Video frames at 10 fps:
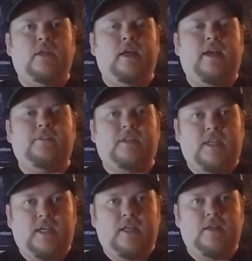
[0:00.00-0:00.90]
as a
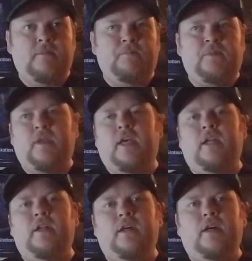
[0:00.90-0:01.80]
kid
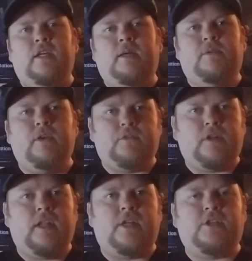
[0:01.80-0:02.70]
and keep those in the
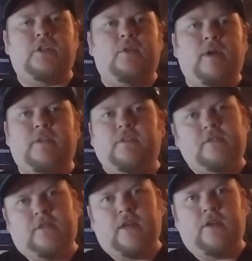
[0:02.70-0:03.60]
collection. The rest I
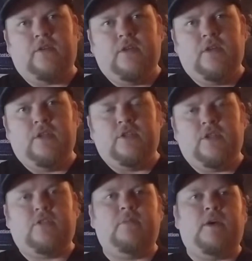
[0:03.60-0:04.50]
sell
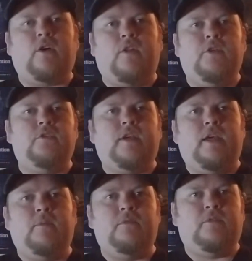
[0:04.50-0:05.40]
just to make all those
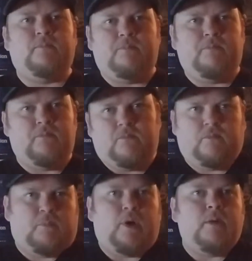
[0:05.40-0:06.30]
games
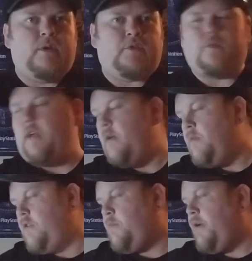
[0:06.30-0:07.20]
pretty much free,
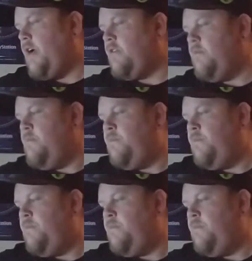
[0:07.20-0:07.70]
which is pretty awesome.